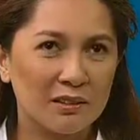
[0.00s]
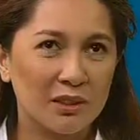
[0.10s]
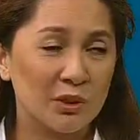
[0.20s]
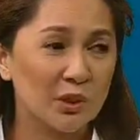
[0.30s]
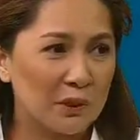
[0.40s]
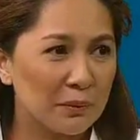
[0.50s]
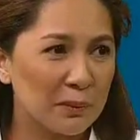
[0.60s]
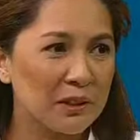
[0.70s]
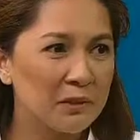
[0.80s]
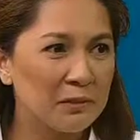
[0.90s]

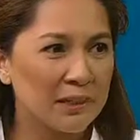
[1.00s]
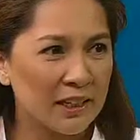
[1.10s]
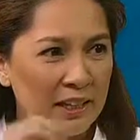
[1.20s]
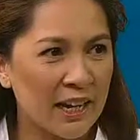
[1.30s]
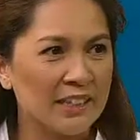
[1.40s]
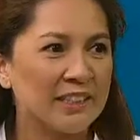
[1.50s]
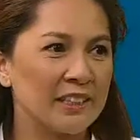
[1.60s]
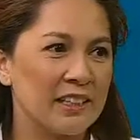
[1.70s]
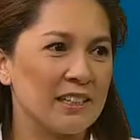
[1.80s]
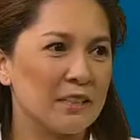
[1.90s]
cucumber, but I added
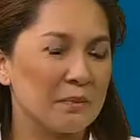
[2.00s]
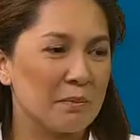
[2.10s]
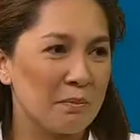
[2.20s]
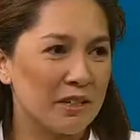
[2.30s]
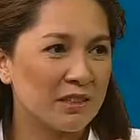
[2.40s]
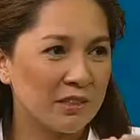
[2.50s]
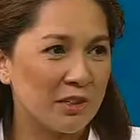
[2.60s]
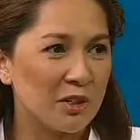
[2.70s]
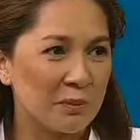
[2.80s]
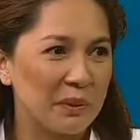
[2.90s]
a mint
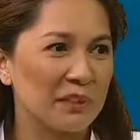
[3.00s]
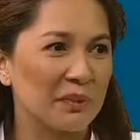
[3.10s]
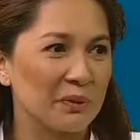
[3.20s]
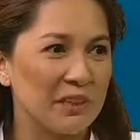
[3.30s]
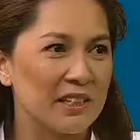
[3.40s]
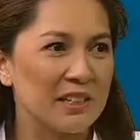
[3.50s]
syrup into it.